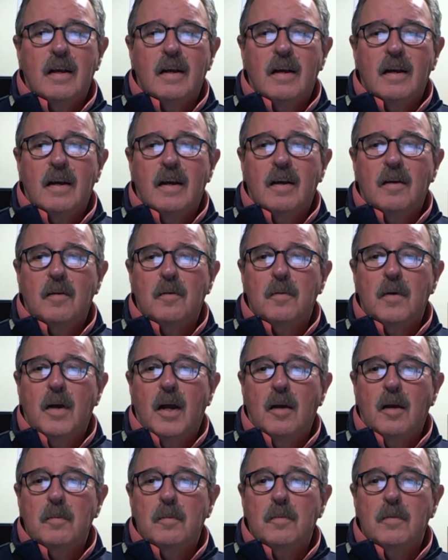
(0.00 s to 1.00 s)
uh,
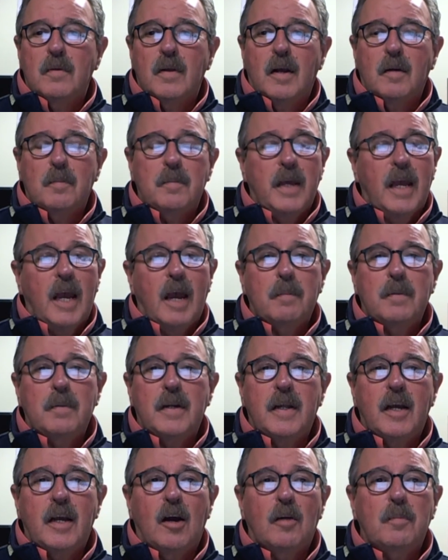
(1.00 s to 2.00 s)
I'll, I'll be happy
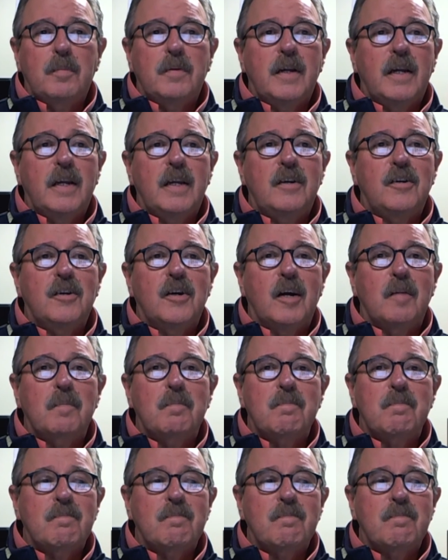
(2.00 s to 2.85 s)
to help at any time.